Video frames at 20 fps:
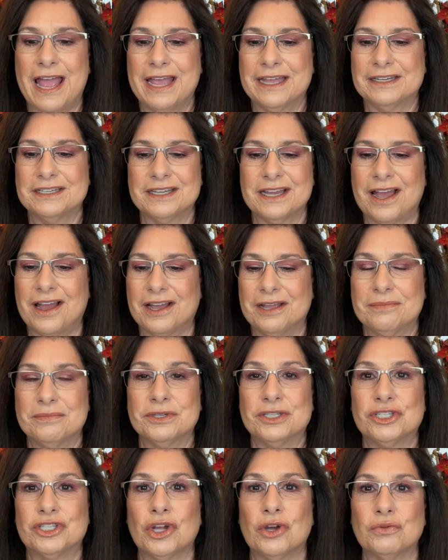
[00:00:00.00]
and
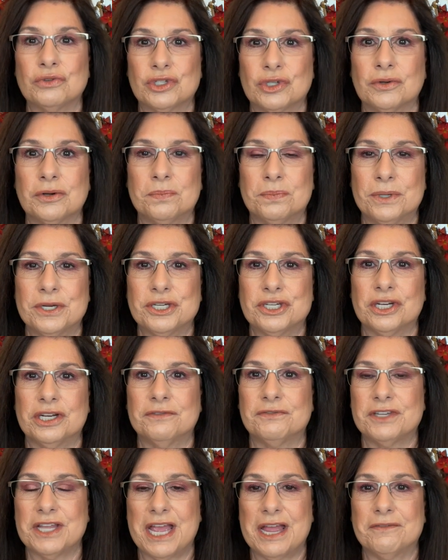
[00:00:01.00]
I'm so, so
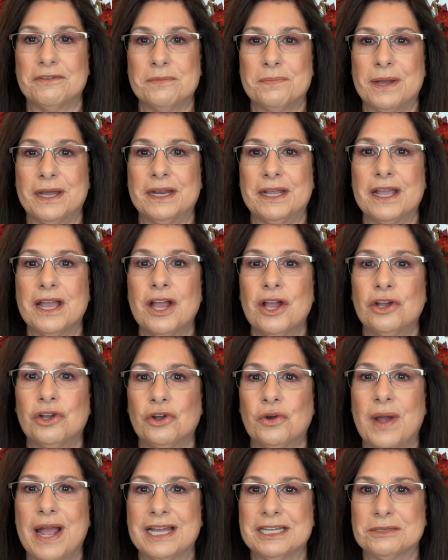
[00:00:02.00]
appreciative to everybody
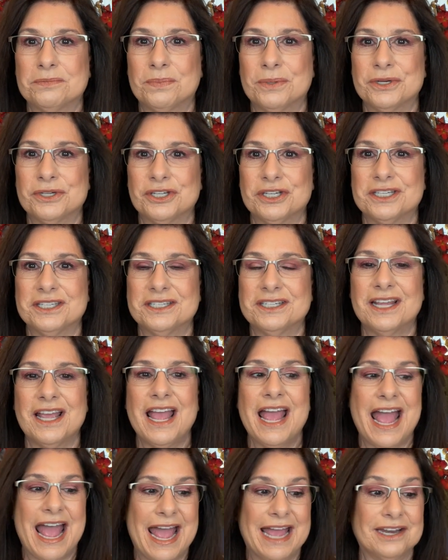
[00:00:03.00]
who has purchased
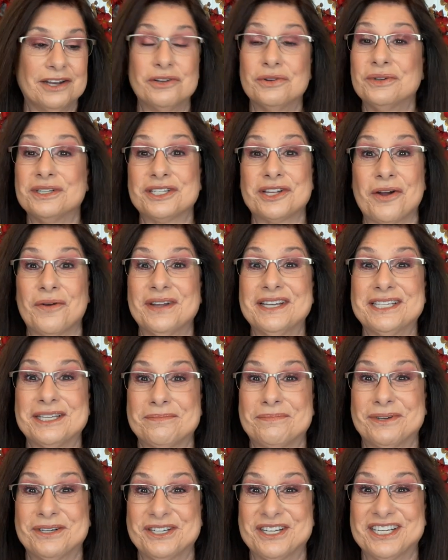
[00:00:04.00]
and who is going
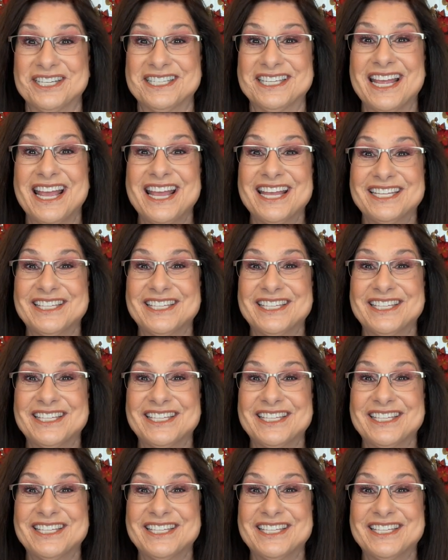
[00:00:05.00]
to purchase.